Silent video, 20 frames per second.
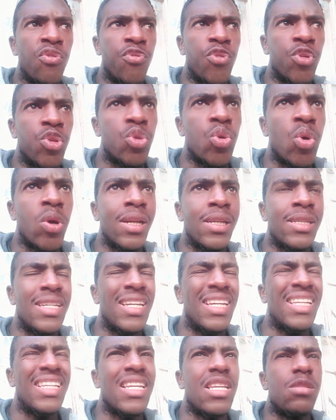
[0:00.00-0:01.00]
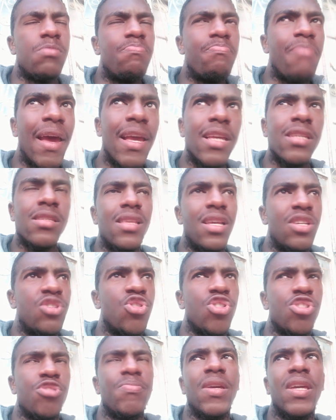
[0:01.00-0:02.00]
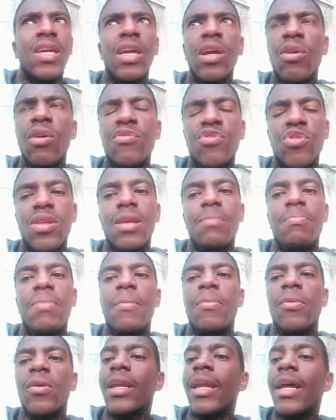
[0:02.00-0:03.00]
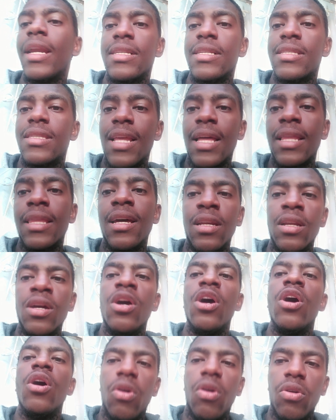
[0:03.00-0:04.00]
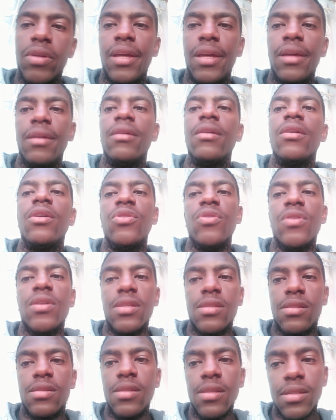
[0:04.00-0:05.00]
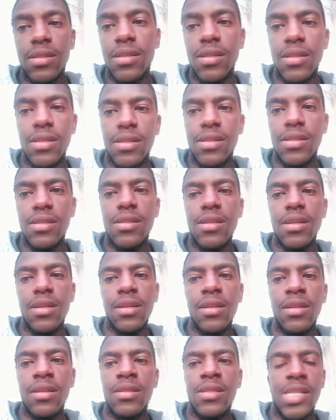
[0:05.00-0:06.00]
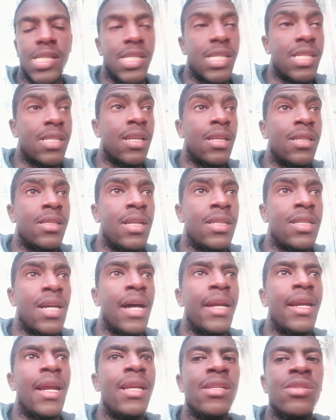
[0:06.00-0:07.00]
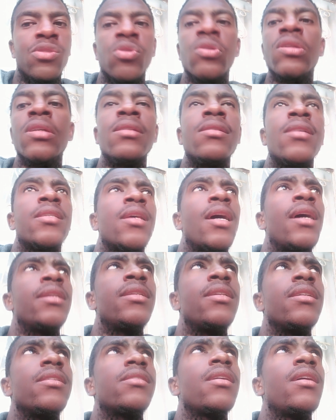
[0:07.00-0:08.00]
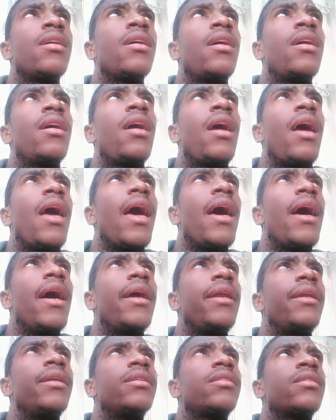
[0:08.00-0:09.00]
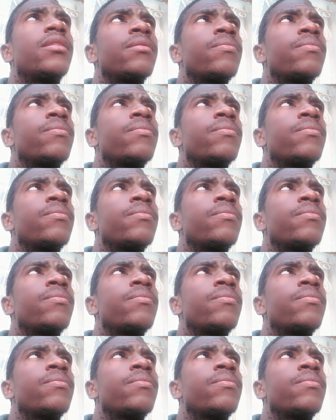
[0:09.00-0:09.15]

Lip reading: authority in the space that you're speaking of, so that people can understand that, okay, you're a seasoned data analyst or data scientist, and